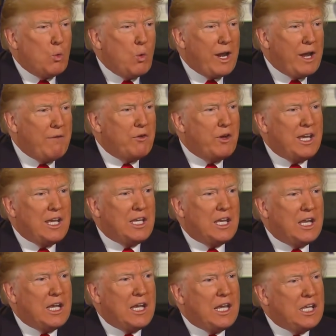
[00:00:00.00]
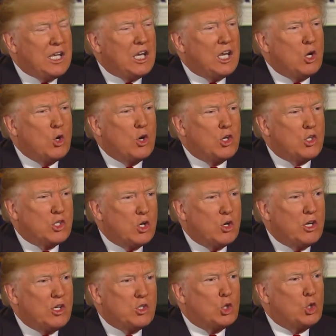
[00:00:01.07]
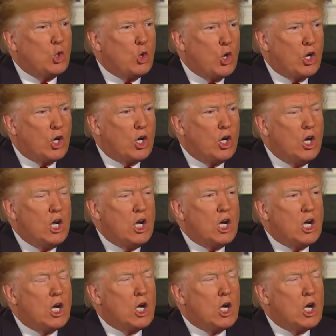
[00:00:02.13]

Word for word: Whatever he did, he did on his own. He's a lawyer.